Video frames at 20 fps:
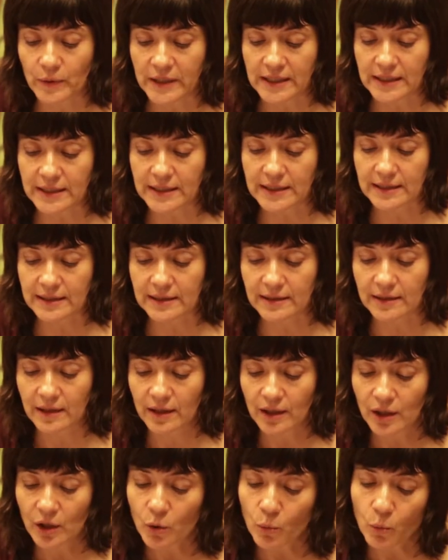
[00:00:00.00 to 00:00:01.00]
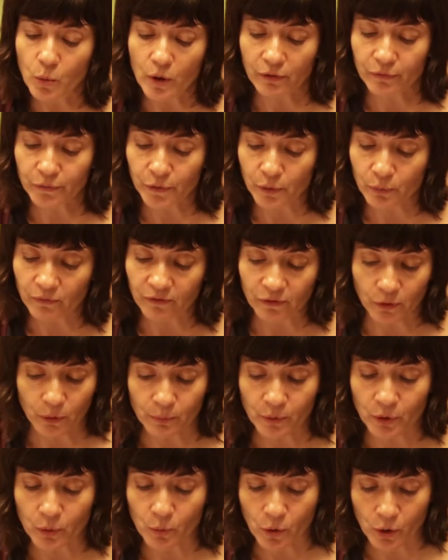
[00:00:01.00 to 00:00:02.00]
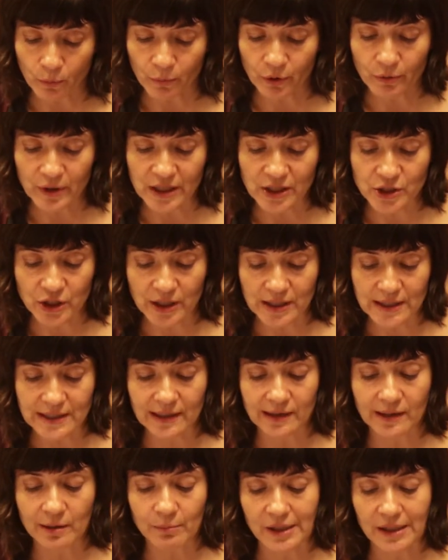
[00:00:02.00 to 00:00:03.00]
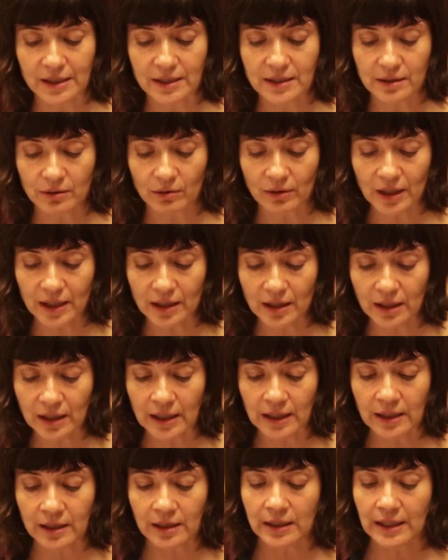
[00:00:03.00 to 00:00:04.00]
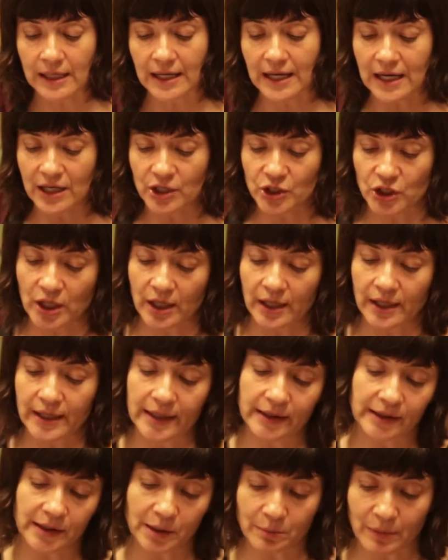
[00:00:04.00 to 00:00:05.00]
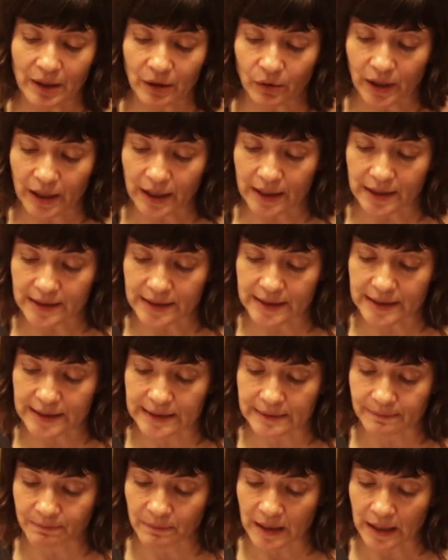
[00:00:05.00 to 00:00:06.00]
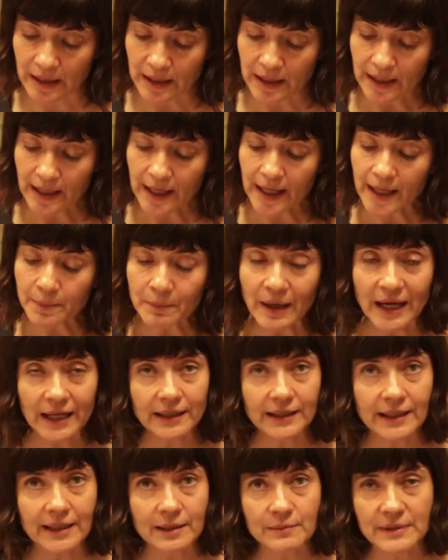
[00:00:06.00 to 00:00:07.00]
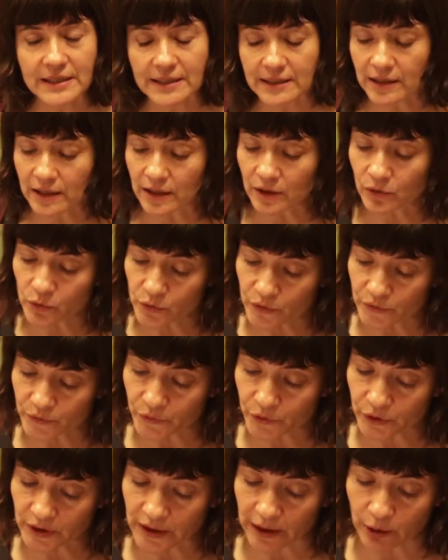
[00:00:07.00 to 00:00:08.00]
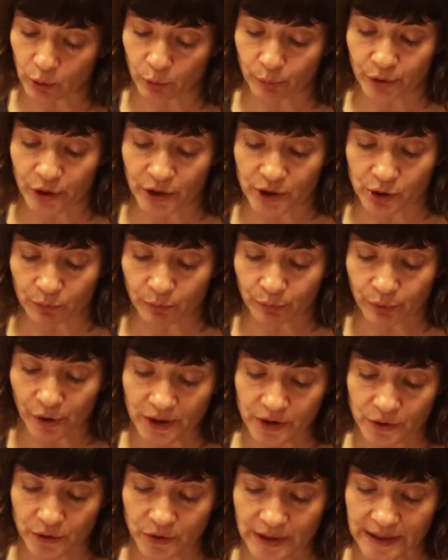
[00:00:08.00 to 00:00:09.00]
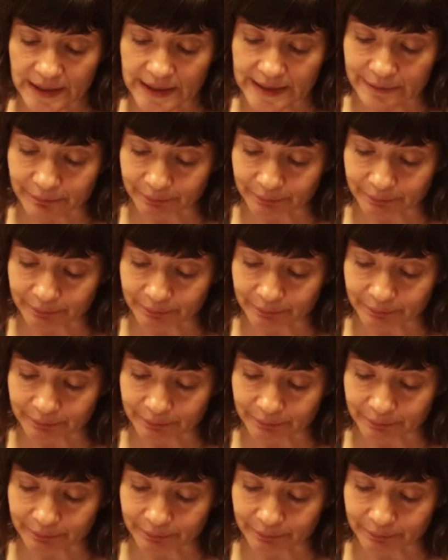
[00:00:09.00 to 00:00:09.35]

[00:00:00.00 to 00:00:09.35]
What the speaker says: weeds, were from warmer regions in the Mediterranean, Asia, and the Americas. Among them, sticky goosefoot, Chenopodium botrys,